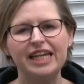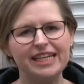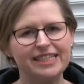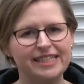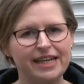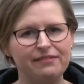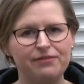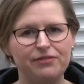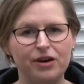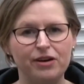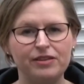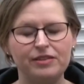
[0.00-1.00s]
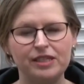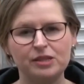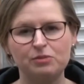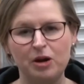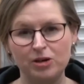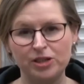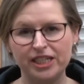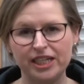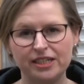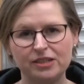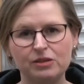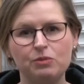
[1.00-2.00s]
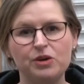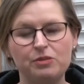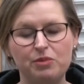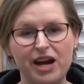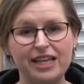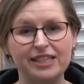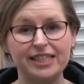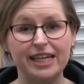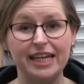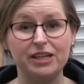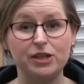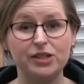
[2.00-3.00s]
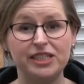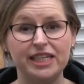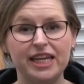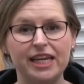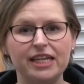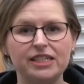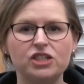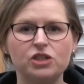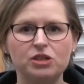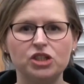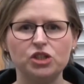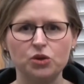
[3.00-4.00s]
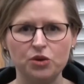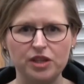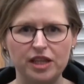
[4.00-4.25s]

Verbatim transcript: next step for this project with BRANZ and EQC is to ensure